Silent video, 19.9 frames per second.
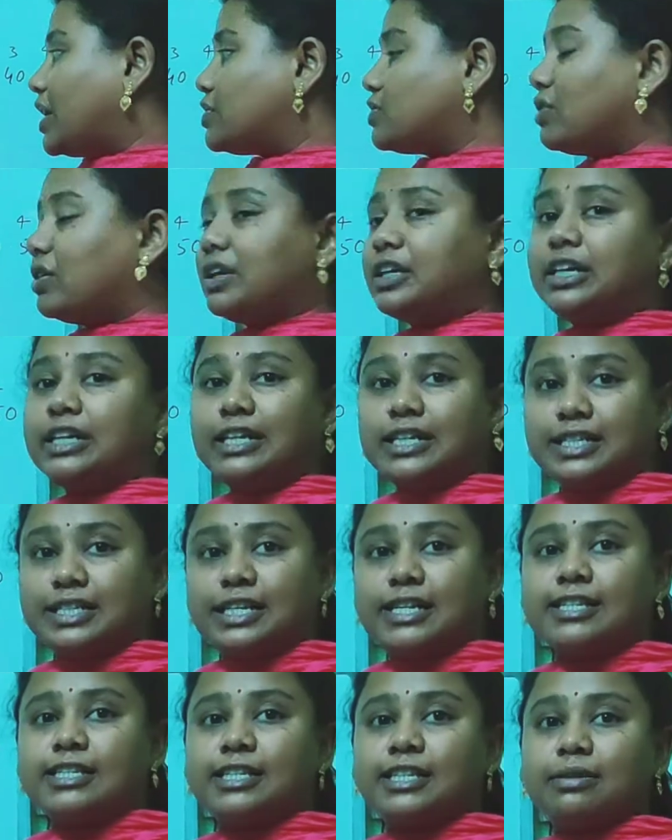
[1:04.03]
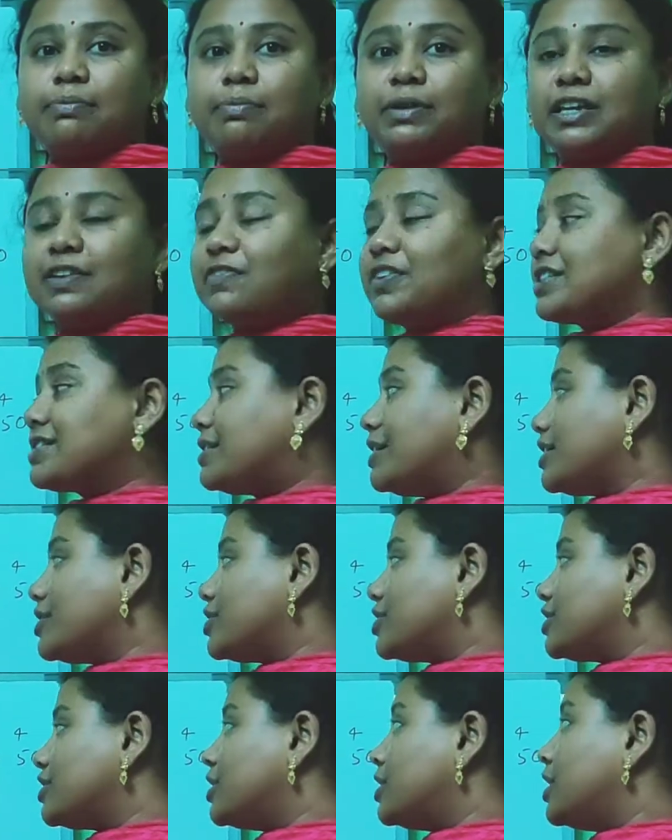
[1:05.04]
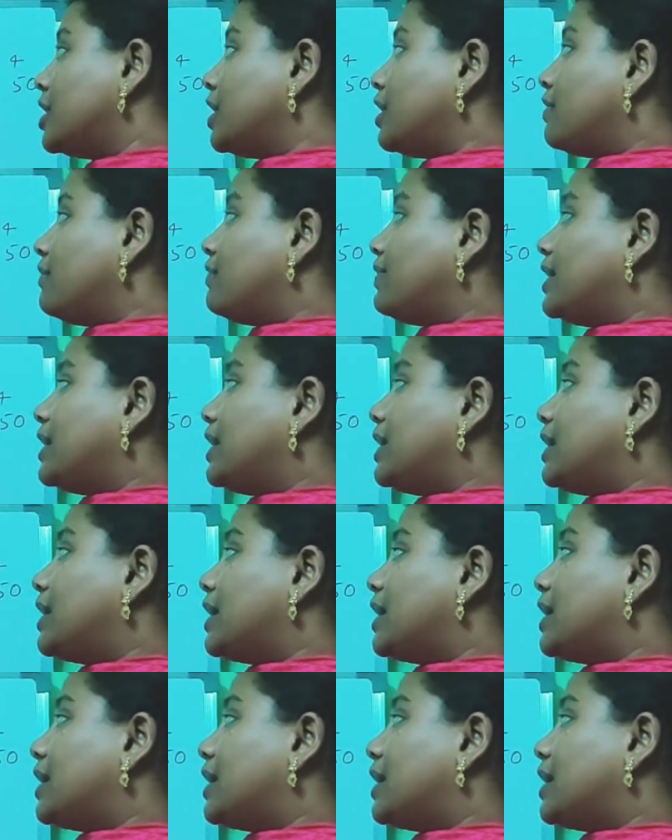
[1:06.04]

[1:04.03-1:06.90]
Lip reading: As already discussed in the previous lecture, we'll